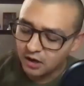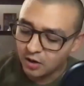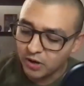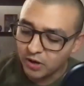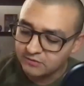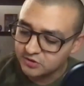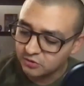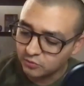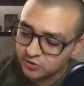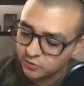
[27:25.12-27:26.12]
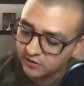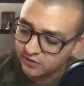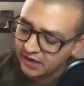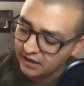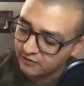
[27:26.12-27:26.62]
Our brownstone was one of
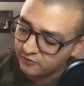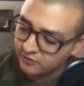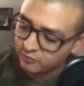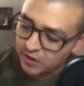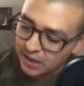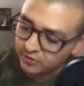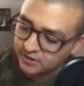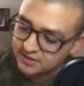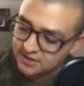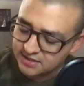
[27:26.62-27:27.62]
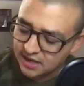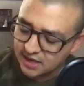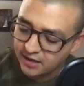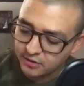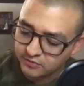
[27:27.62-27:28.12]
a handful of properties this
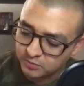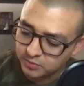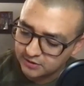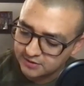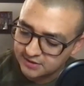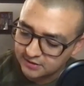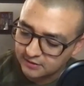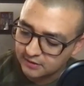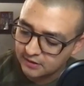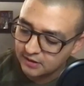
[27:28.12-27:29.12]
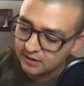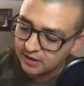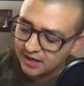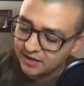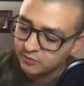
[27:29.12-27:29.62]
guy owned in Pilsen,
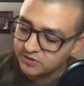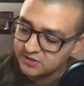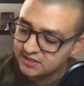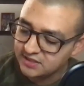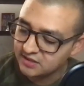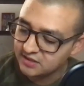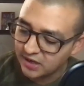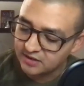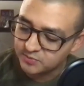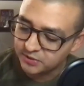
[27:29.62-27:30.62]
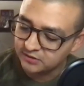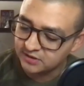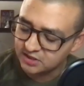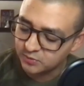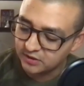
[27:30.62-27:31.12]
and it was easy to spot his
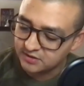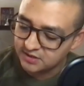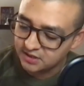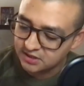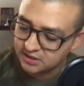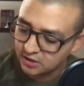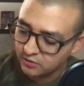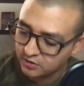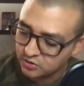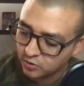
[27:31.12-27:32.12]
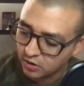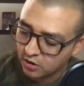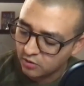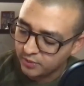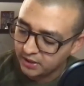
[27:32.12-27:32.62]
buildings because the exteriors were
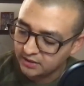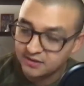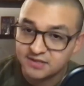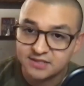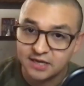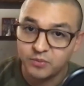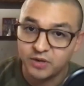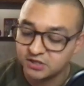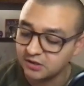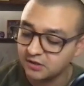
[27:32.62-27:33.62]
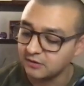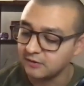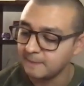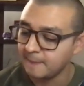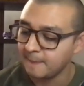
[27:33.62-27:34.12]
all painted the same beige
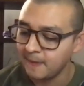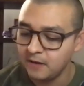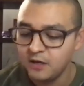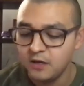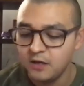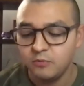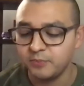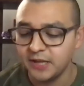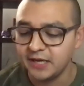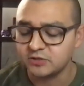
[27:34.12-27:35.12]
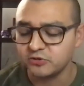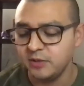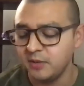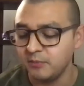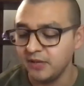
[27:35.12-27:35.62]
color, with black
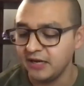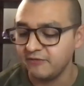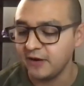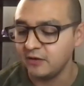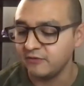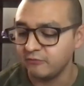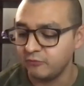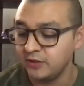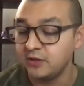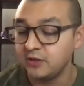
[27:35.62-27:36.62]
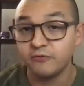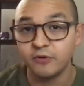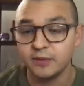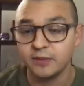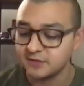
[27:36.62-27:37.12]
trim and black vinyl window
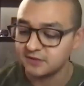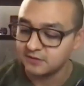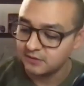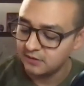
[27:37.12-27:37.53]
frames.